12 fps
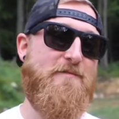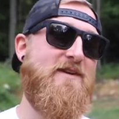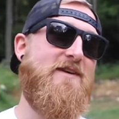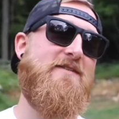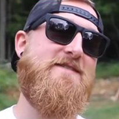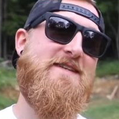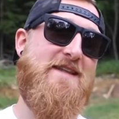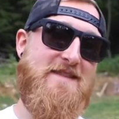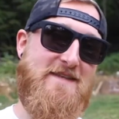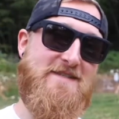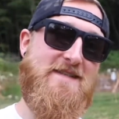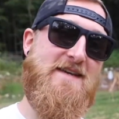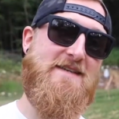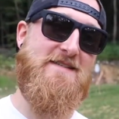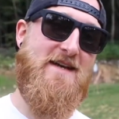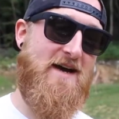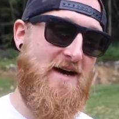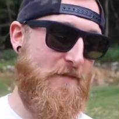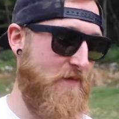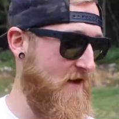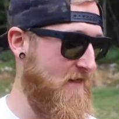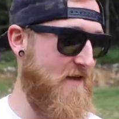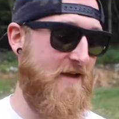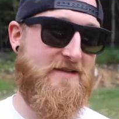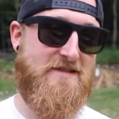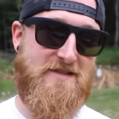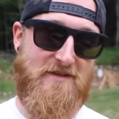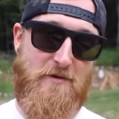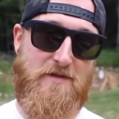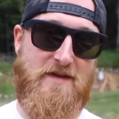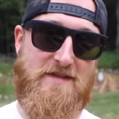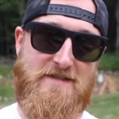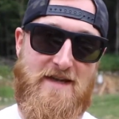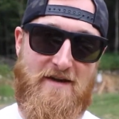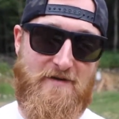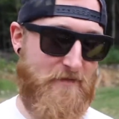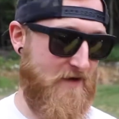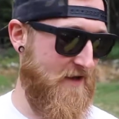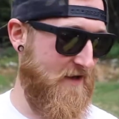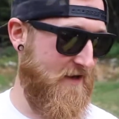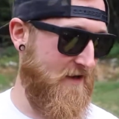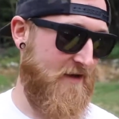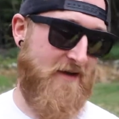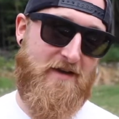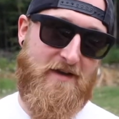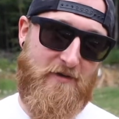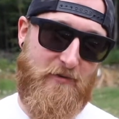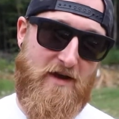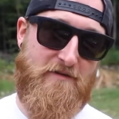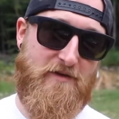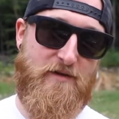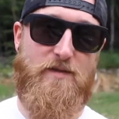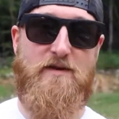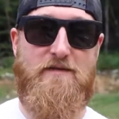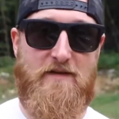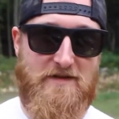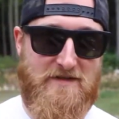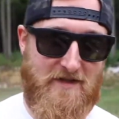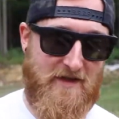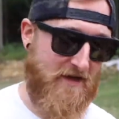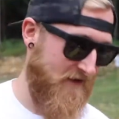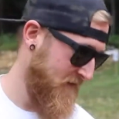I'm gonna go set these things up and then slow things down a bit. We'll have a little bit of fun today.